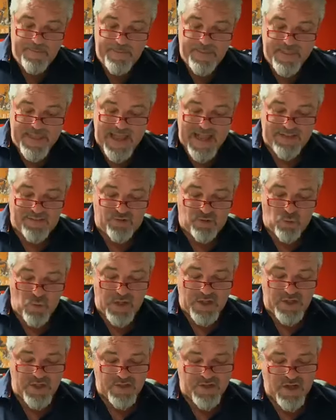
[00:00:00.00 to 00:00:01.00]
That
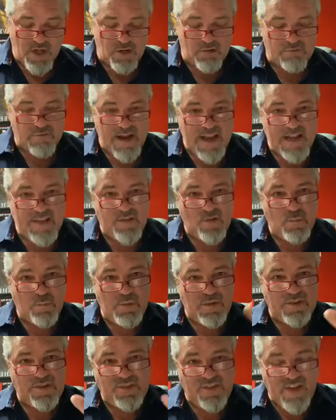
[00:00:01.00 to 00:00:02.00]
switch is the great
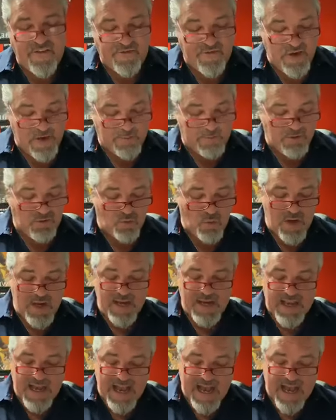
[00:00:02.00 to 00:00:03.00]
specific
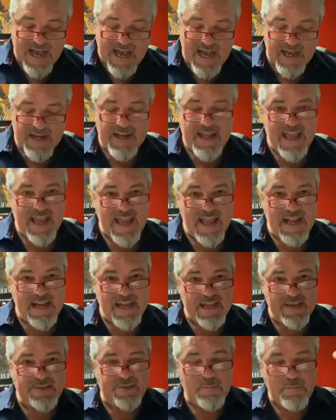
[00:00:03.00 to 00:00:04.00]
between God and
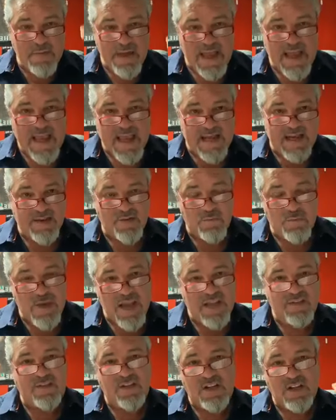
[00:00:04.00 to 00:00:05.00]
his man. It's
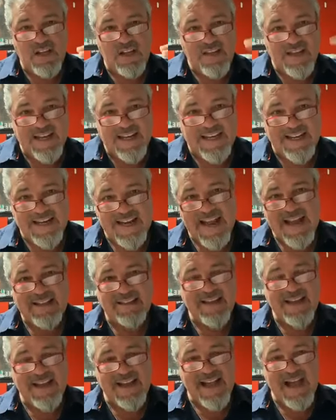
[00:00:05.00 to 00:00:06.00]
basically the
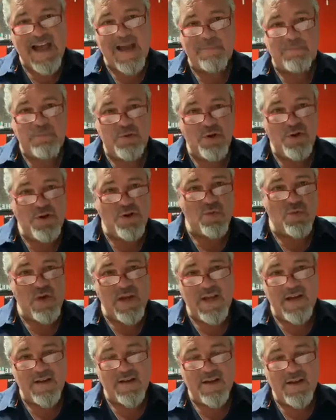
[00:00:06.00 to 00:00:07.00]
connect that God put you
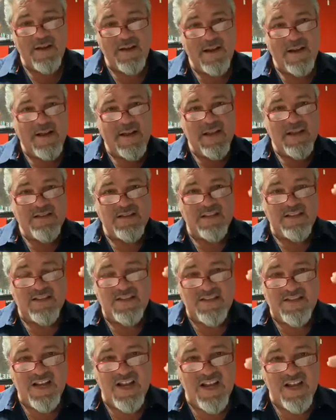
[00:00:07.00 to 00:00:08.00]
in
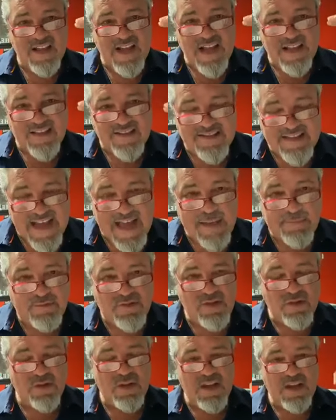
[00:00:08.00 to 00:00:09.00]
to adapt
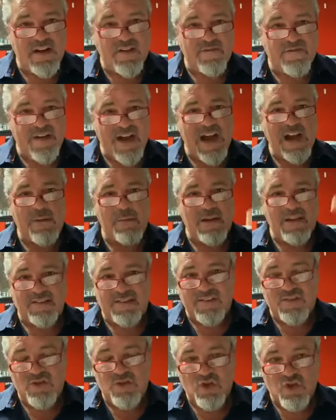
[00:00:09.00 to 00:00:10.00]
to the environment,
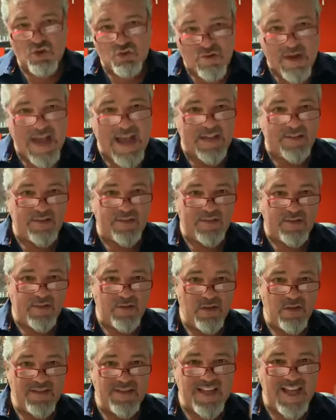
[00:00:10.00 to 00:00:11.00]
to
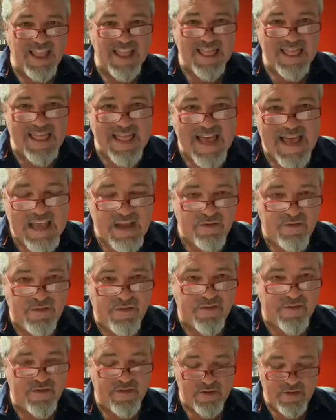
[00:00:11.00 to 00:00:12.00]
stress, to
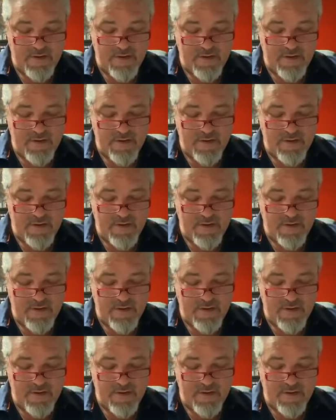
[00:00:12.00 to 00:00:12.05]
life.